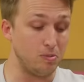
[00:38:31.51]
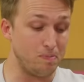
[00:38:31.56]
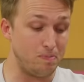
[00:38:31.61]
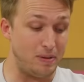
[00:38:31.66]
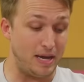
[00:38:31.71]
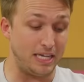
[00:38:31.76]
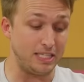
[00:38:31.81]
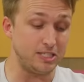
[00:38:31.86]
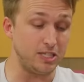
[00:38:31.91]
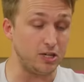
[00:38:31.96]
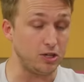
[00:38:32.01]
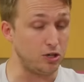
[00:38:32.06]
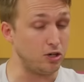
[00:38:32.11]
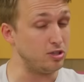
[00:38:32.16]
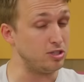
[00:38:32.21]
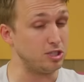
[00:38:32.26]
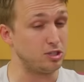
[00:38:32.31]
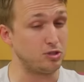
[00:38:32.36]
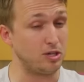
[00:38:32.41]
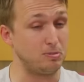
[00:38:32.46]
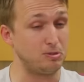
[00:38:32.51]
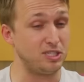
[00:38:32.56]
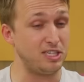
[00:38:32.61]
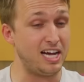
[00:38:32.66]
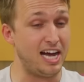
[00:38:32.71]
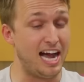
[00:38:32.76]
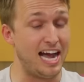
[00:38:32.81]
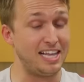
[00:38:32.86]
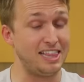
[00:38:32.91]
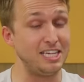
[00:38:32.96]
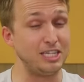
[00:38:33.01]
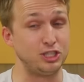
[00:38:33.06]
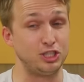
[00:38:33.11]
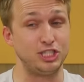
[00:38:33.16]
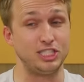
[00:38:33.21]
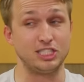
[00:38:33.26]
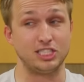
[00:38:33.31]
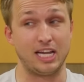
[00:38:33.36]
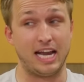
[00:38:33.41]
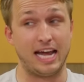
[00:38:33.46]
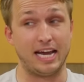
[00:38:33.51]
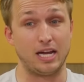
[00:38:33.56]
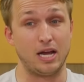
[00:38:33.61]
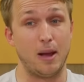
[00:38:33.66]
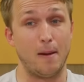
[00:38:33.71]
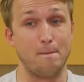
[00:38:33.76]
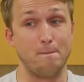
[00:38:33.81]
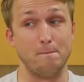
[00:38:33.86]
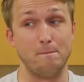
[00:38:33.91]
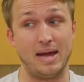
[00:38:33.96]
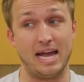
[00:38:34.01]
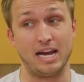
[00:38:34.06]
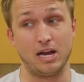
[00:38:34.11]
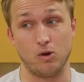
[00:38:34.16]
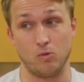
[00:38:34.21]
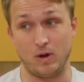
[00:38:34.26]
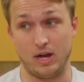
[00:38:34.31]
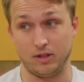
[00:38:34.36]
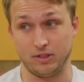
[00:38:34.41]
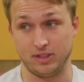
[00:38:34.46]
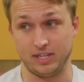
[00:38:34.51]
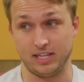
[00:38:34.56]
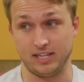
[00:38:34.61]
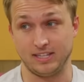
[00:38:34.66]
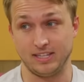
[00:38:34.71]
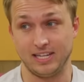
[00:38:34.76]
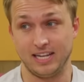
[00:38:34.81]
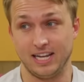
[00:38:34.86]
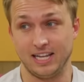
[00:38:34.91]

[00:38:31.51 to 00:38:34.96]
based on her description, I think she's like mega wealthy.